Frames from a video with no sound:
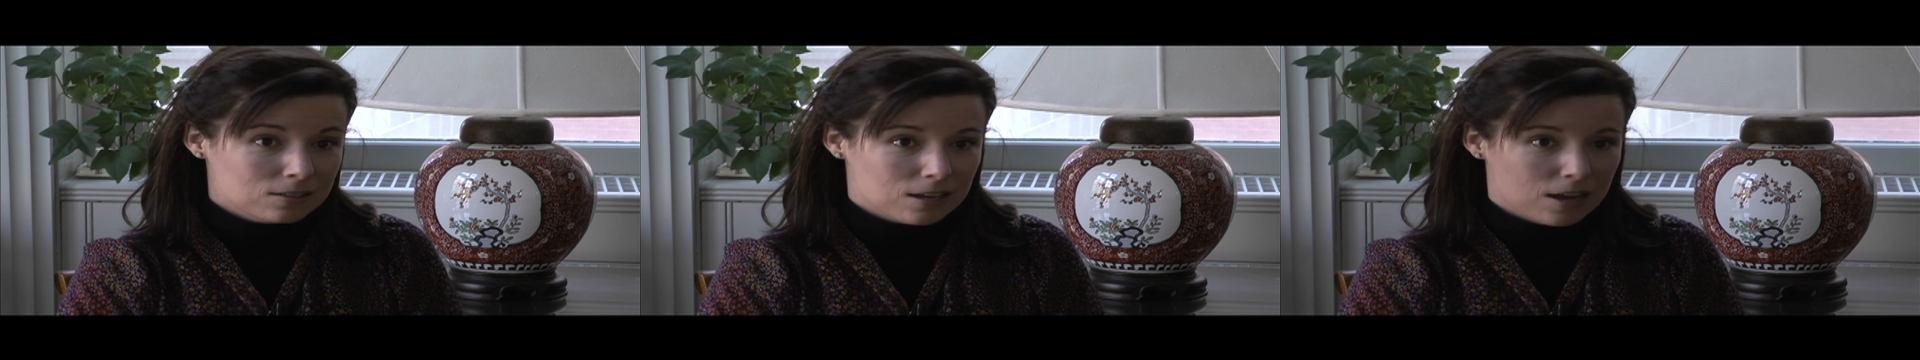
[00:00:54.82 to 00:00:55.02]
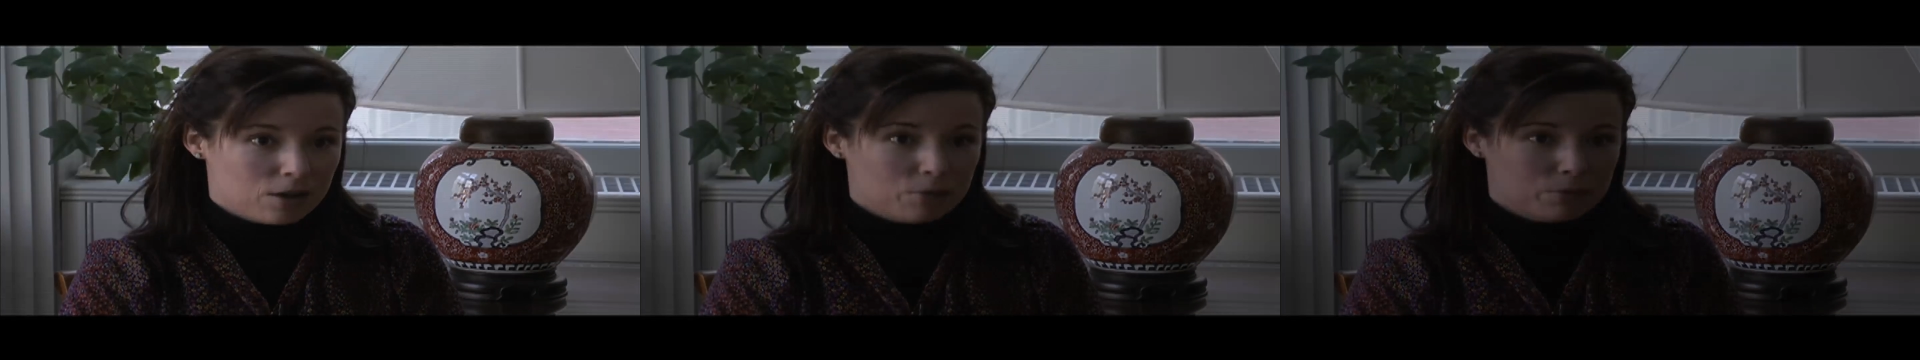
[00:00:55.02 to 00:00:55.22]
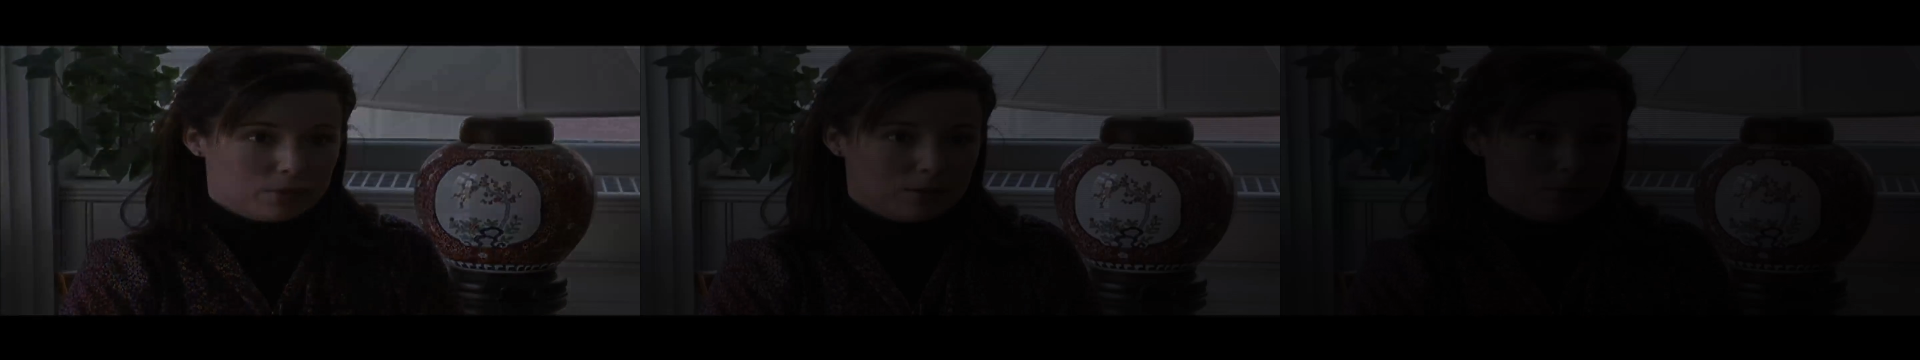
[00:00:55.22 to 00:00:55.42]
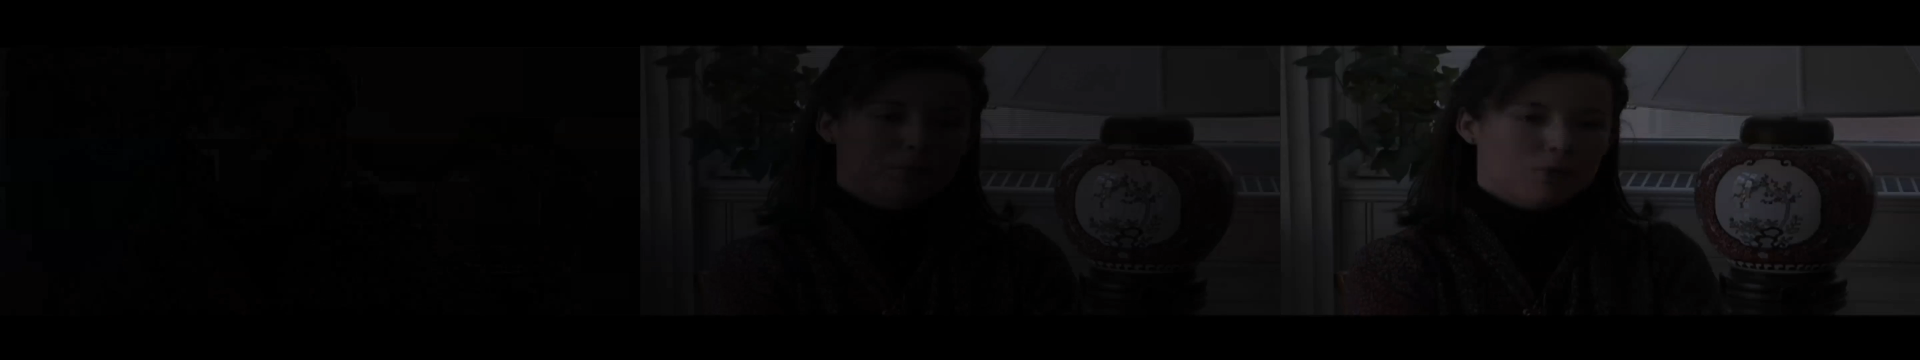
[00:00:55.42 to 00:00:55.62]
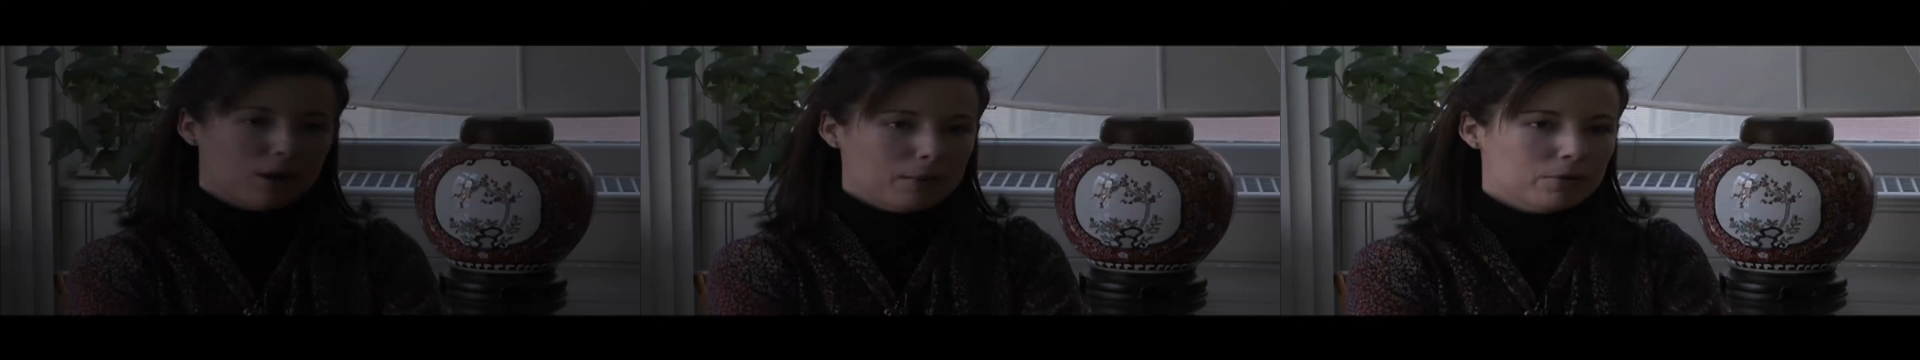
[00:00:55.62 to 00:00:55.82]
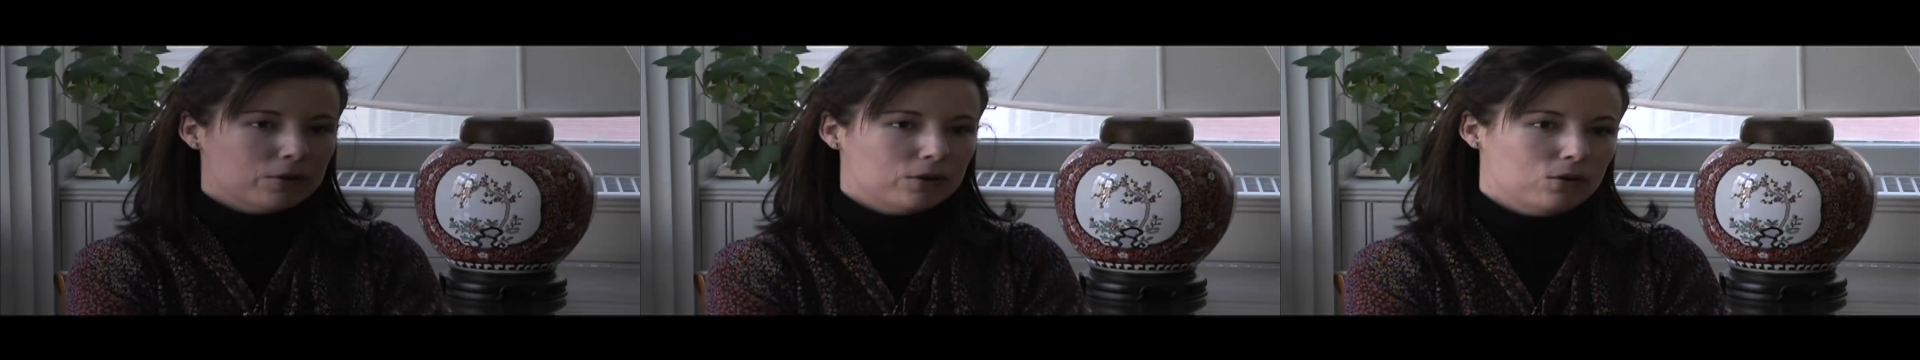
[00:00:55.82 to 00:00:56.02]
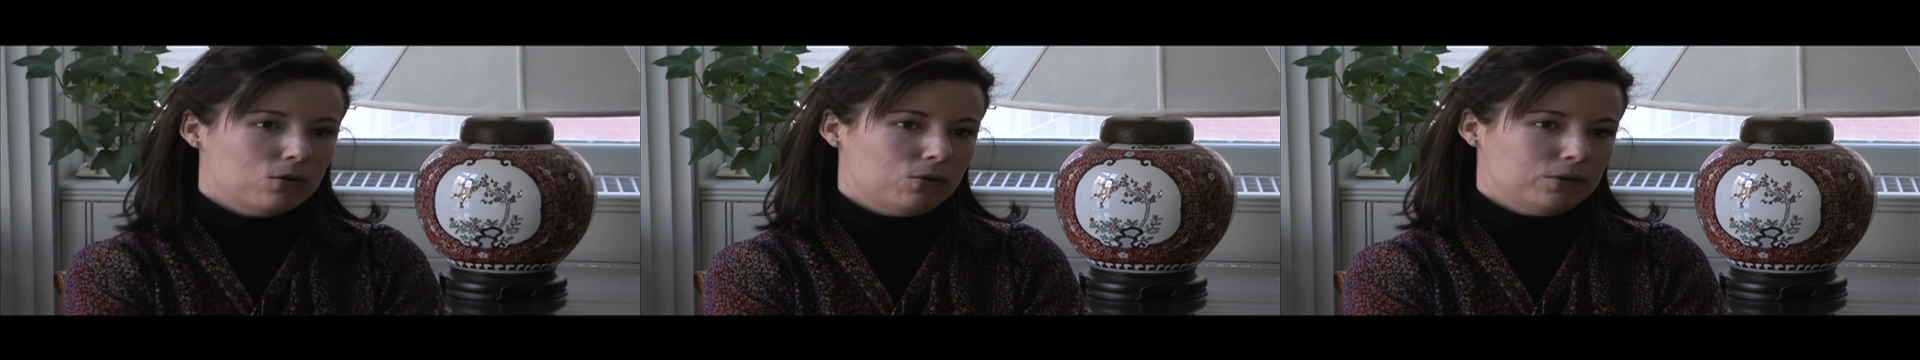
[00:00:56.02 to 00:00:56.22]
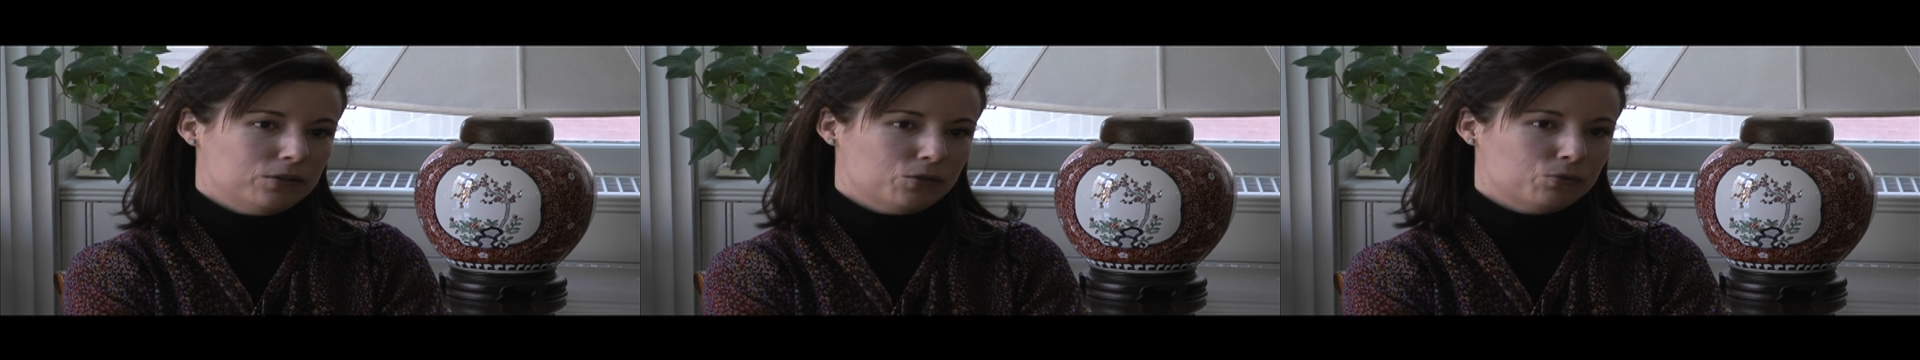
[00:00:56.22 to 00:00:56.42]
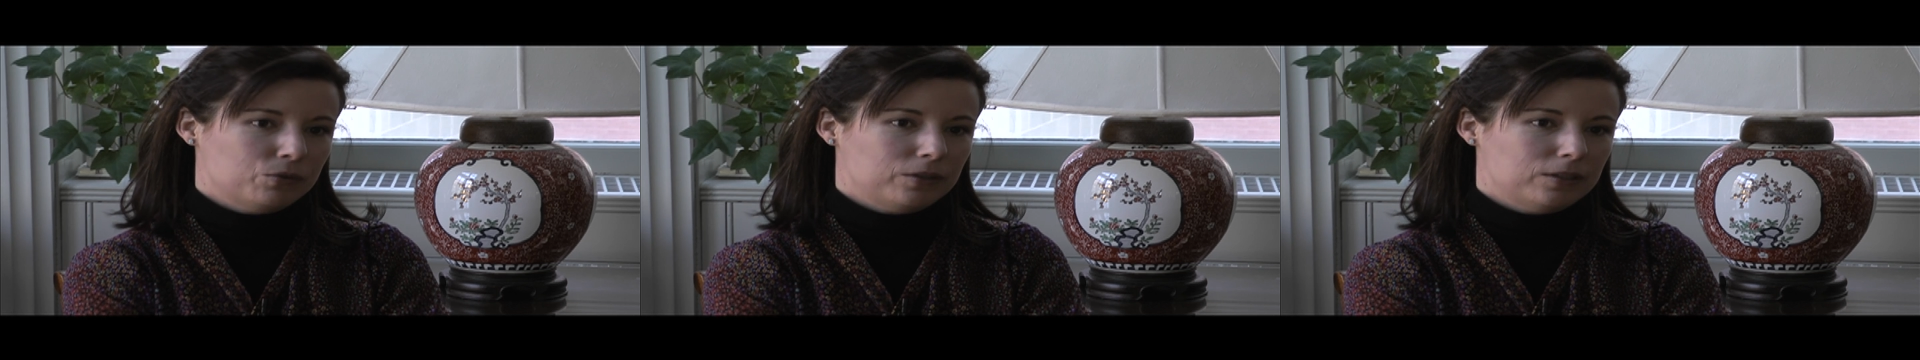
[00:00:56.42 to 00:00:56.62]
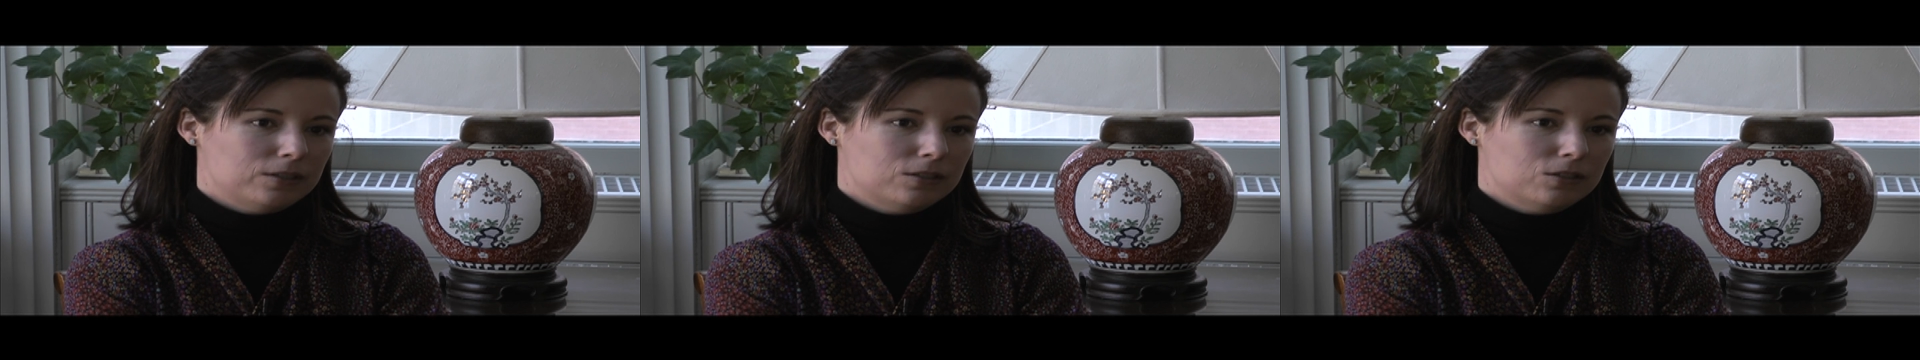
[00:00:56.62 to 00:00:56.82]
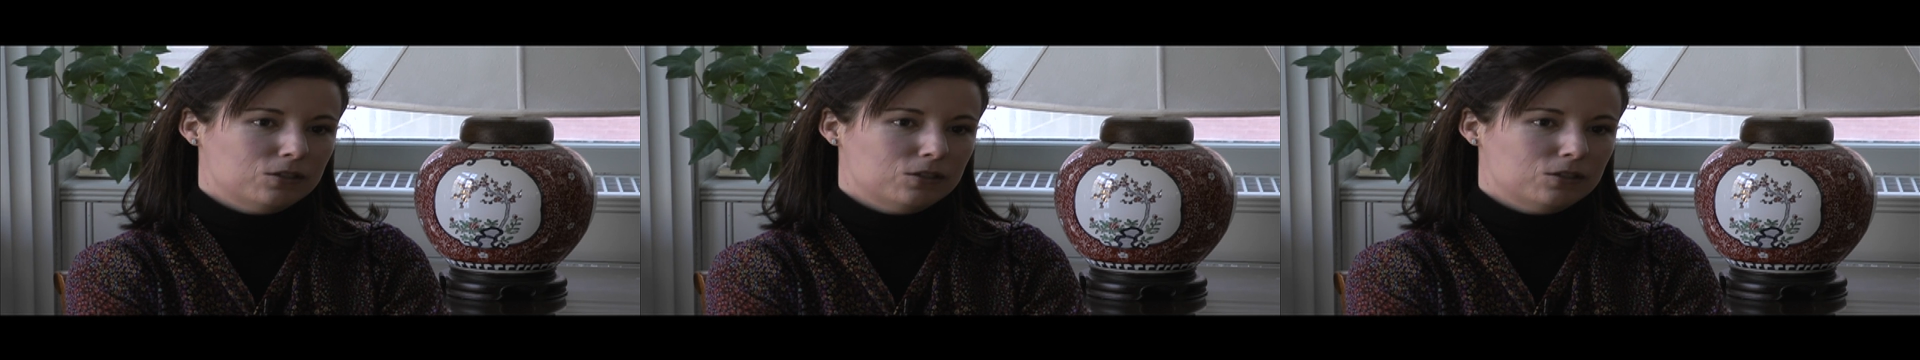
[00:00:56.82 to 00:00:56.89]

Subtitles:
help them. The primary goal is really